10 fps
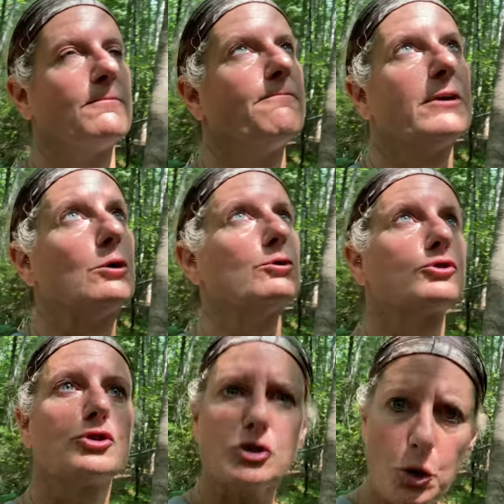you feel
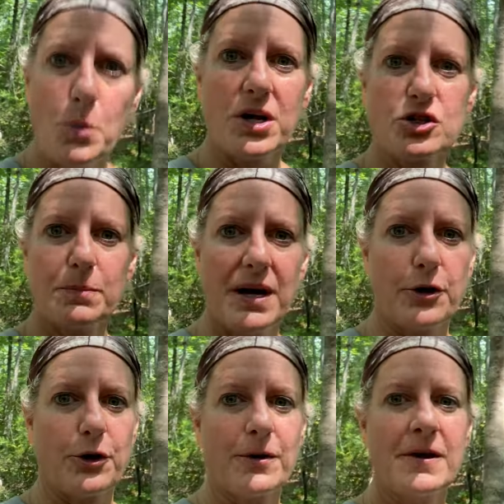so much
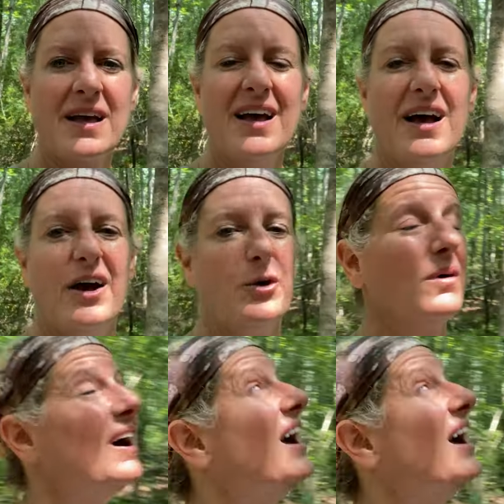better. Oh,